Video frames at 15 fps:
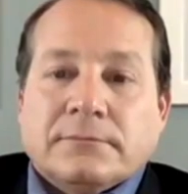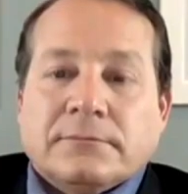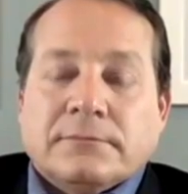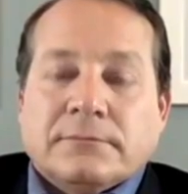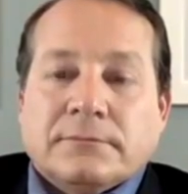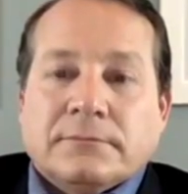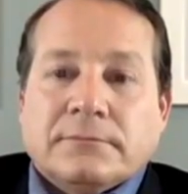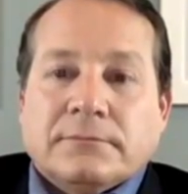
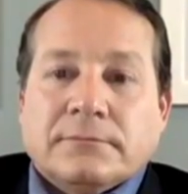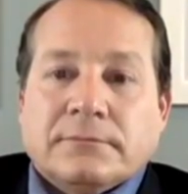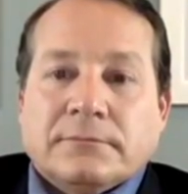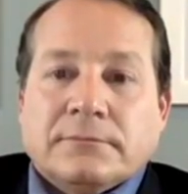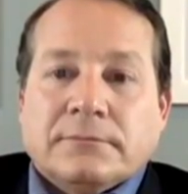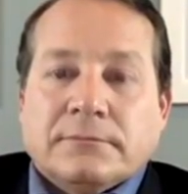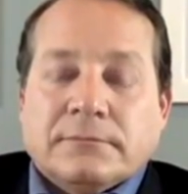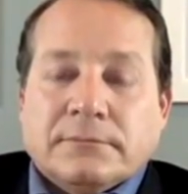
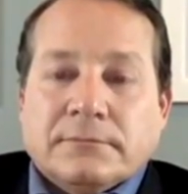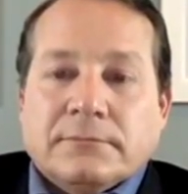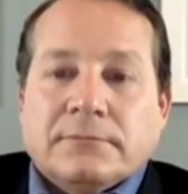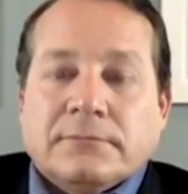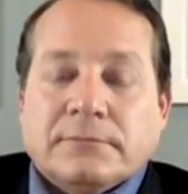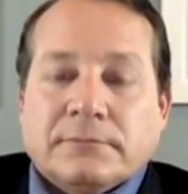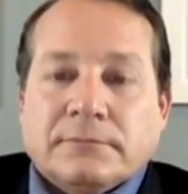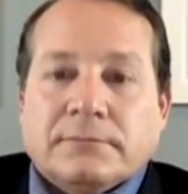
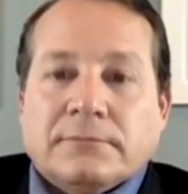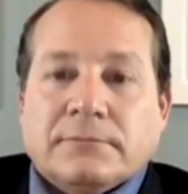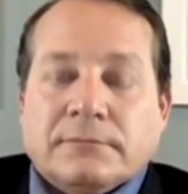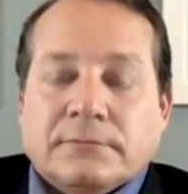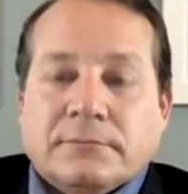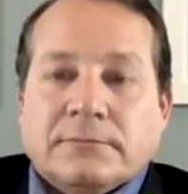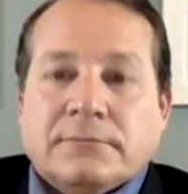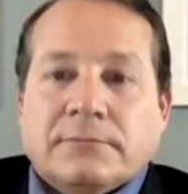
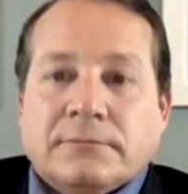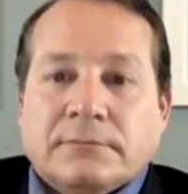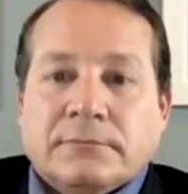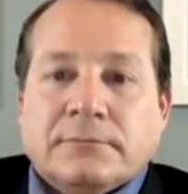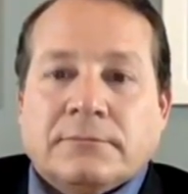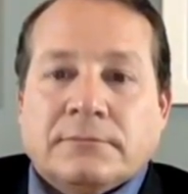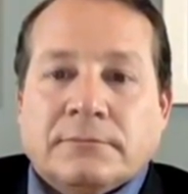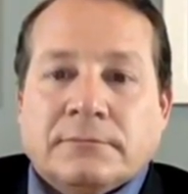
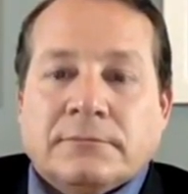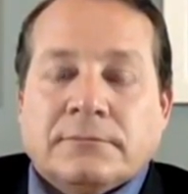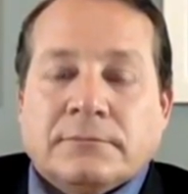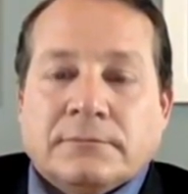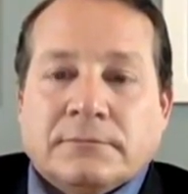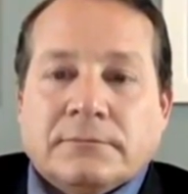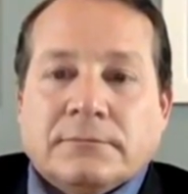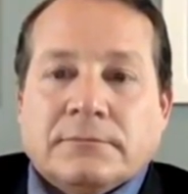
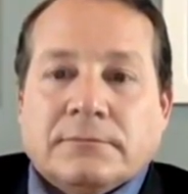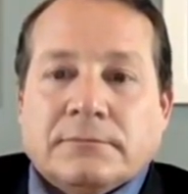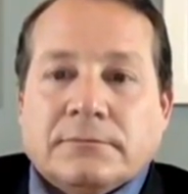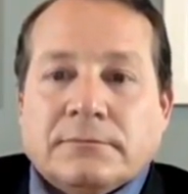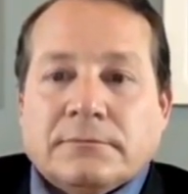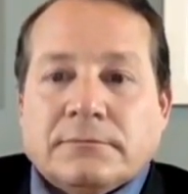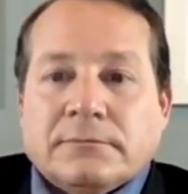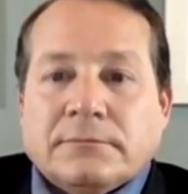
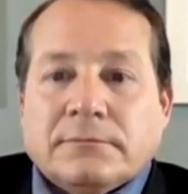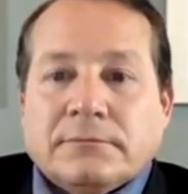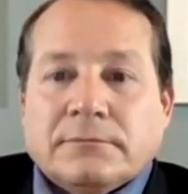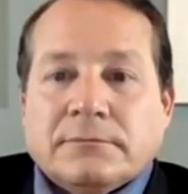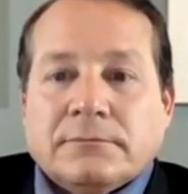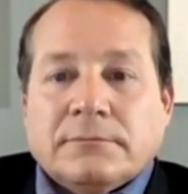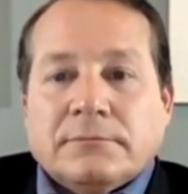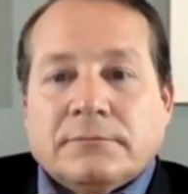
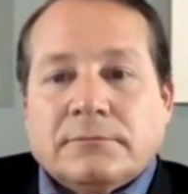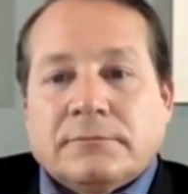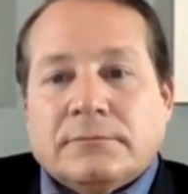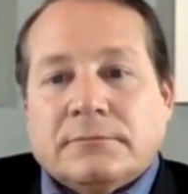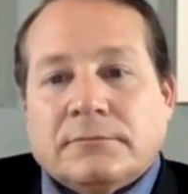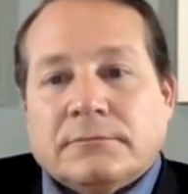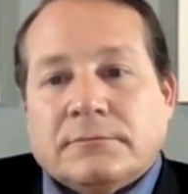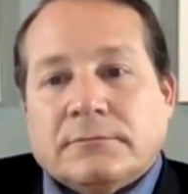
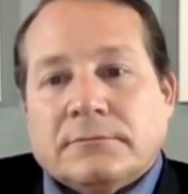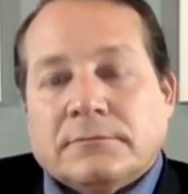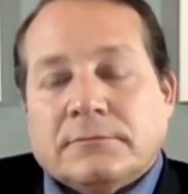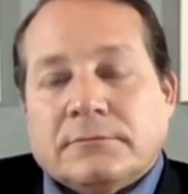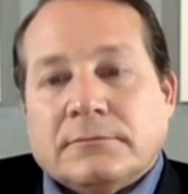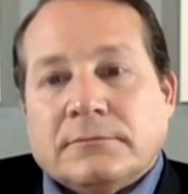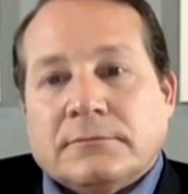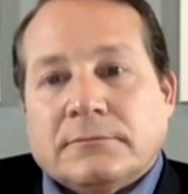
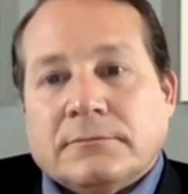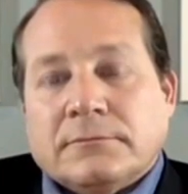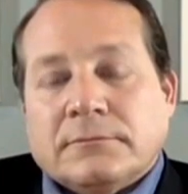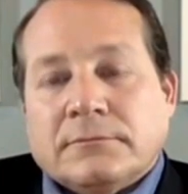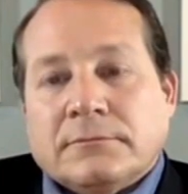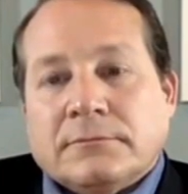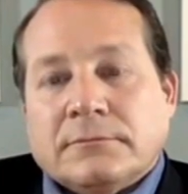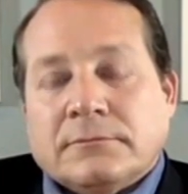
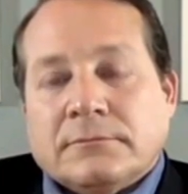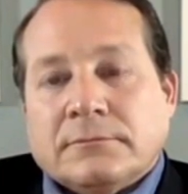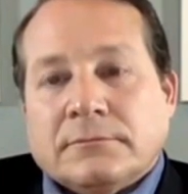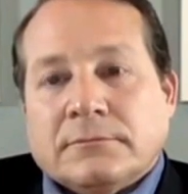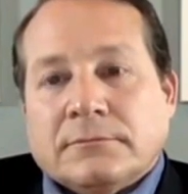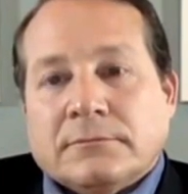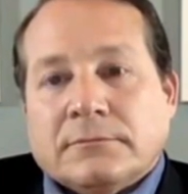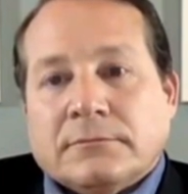
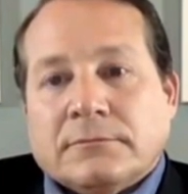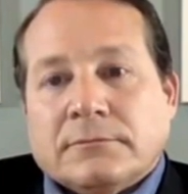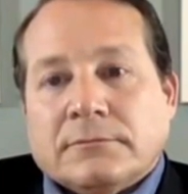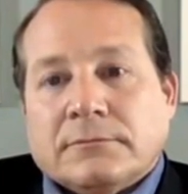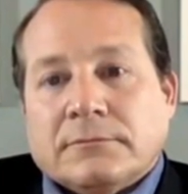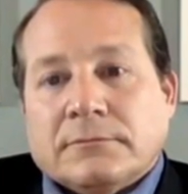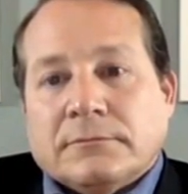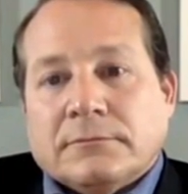
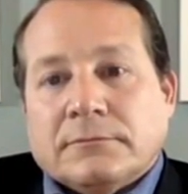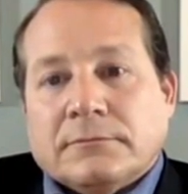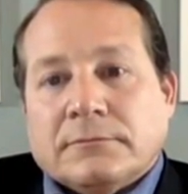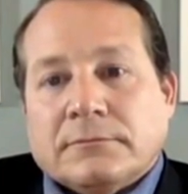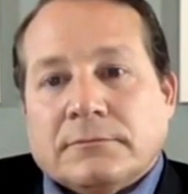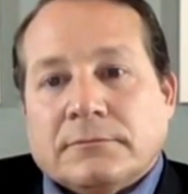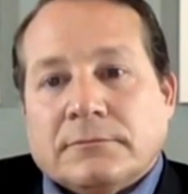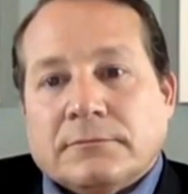
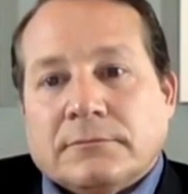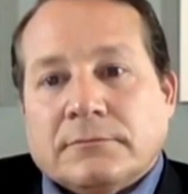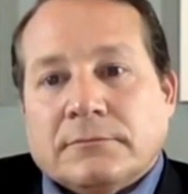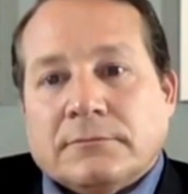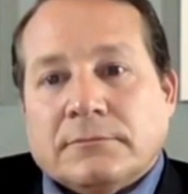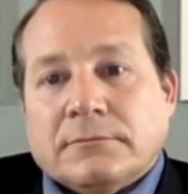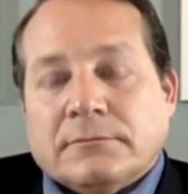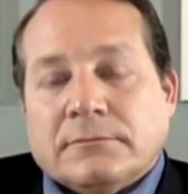(silent)